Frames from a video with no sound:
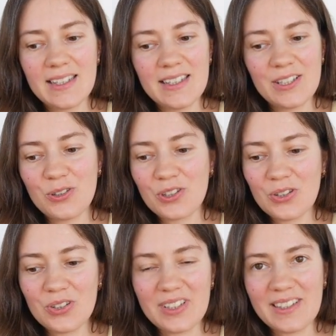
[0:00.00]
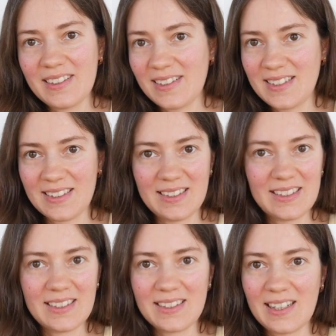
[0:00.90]
you're not interested
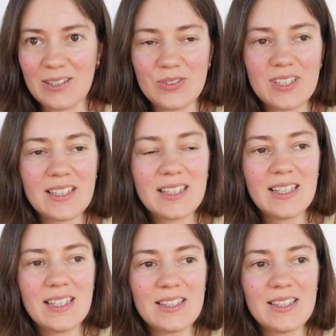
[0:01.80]
in grounding,